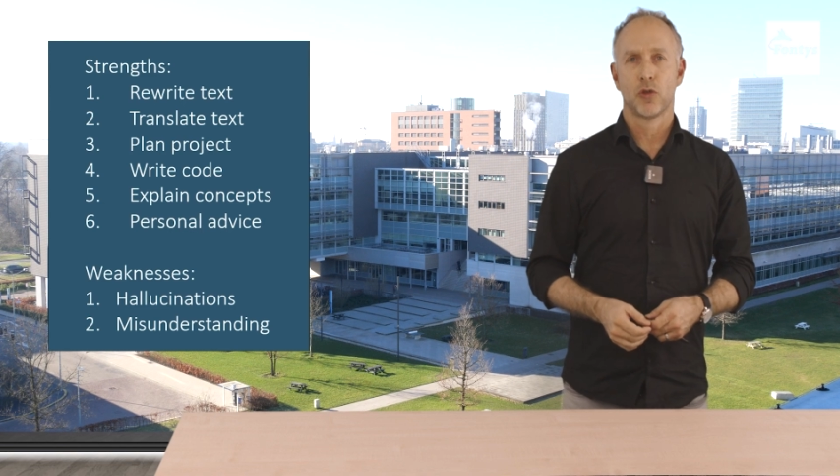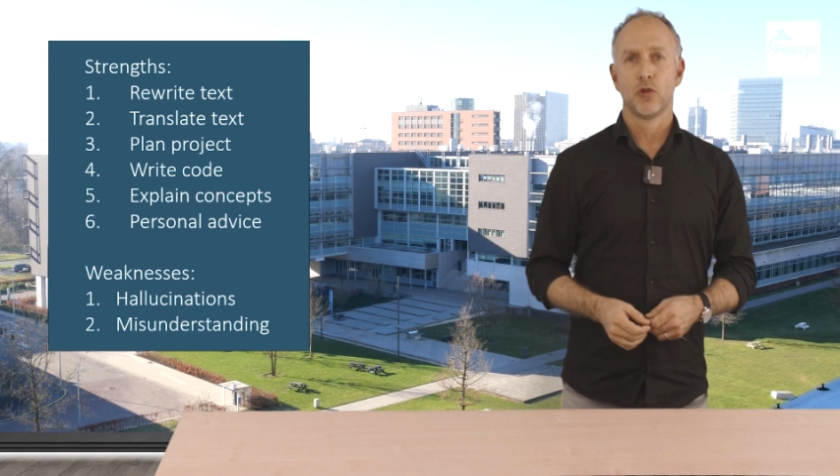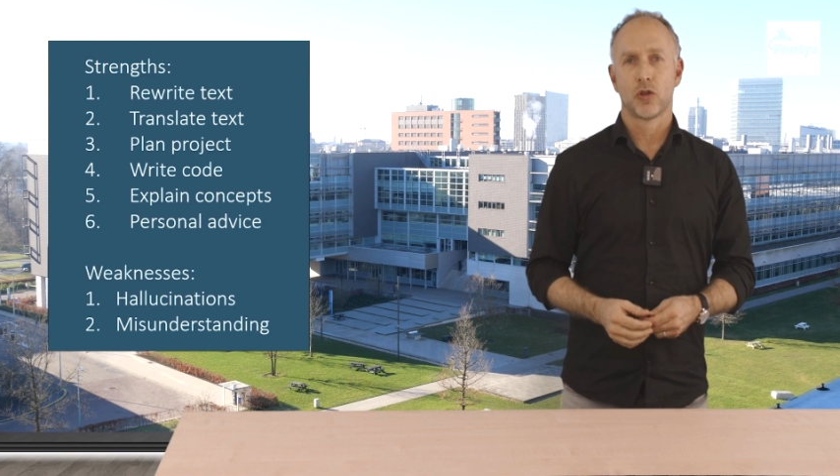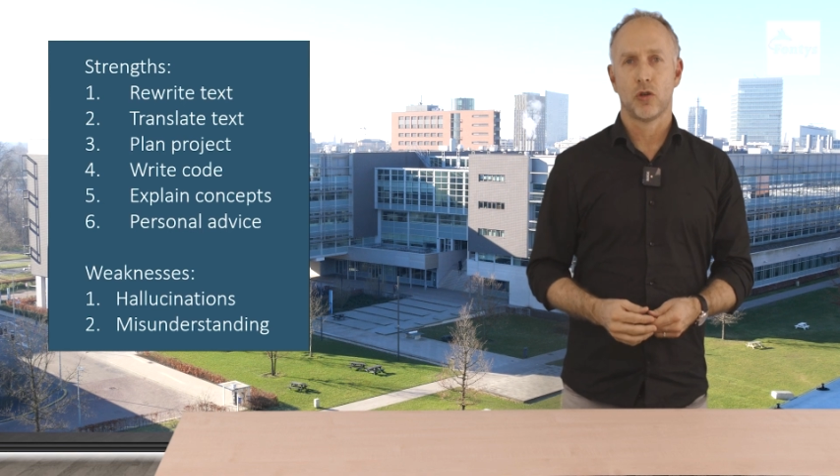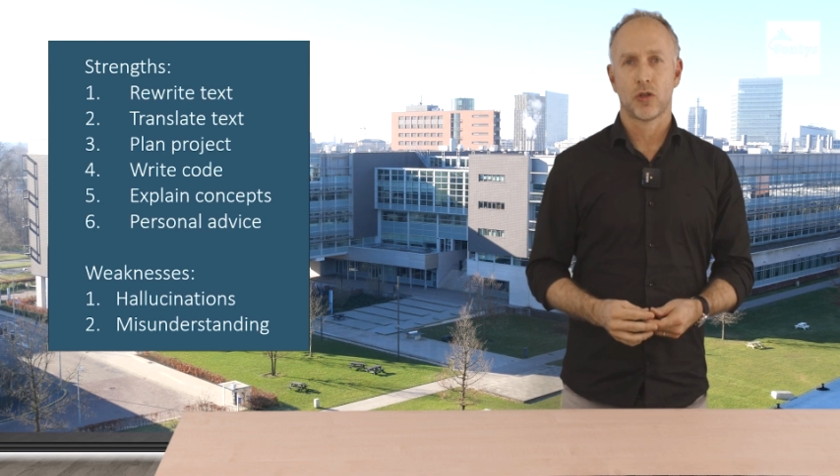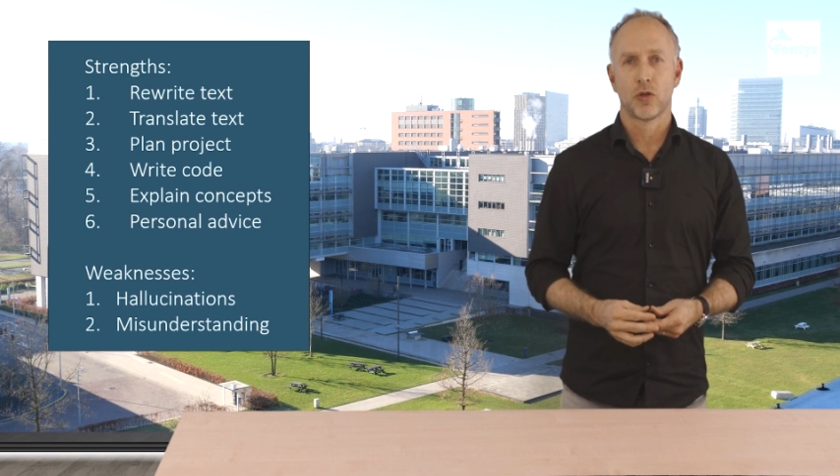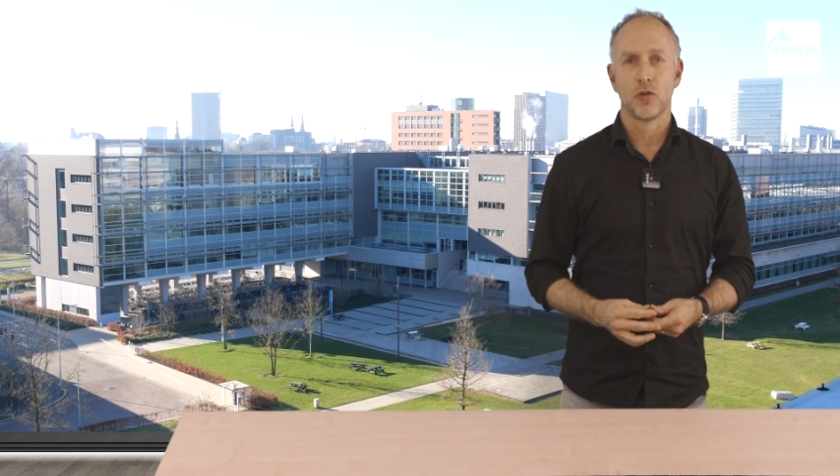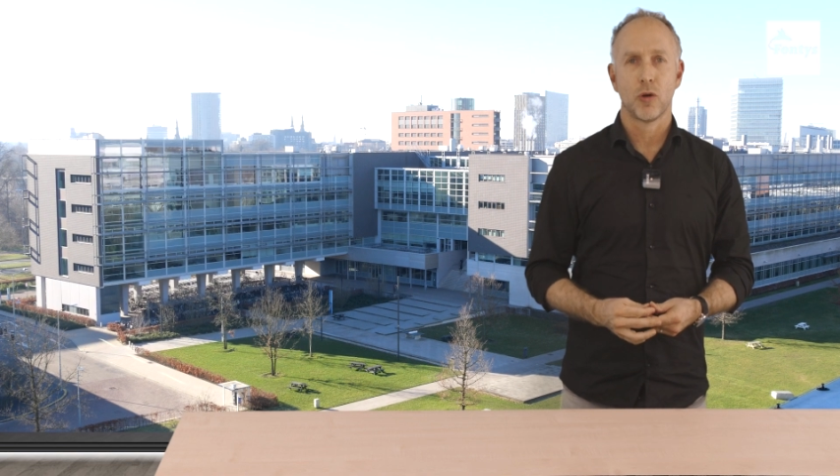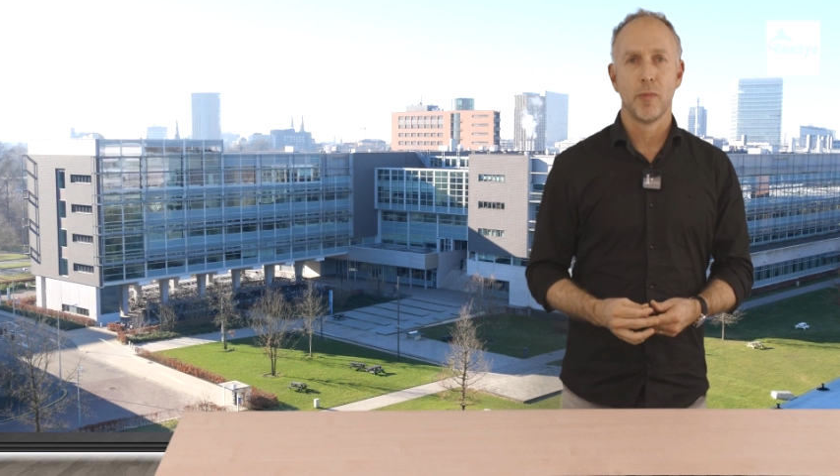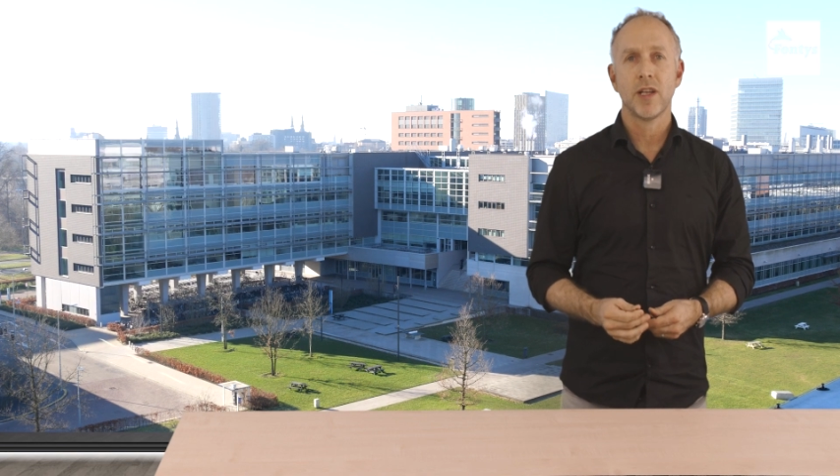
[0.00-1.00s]
to talk to
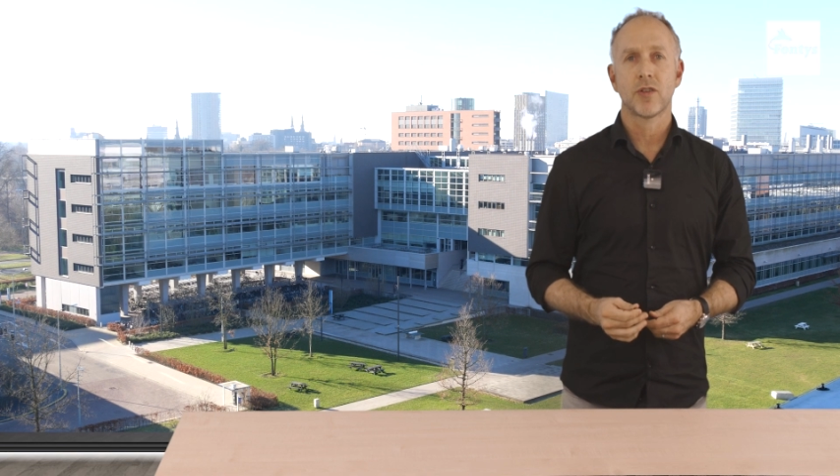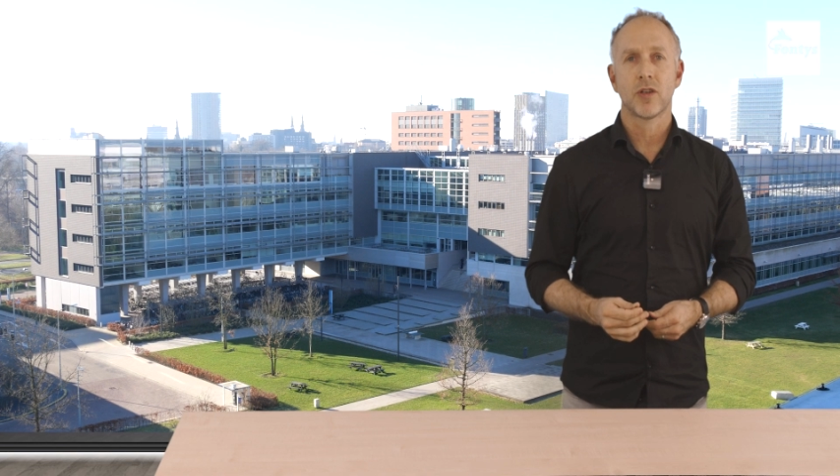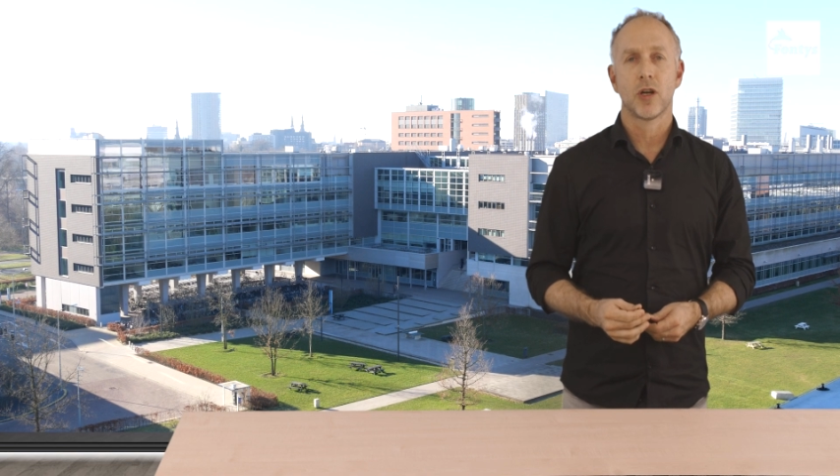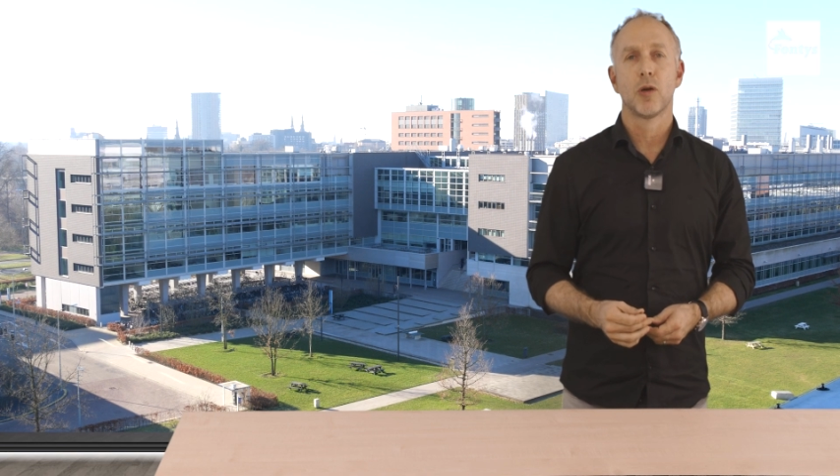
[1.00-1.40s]
your mentor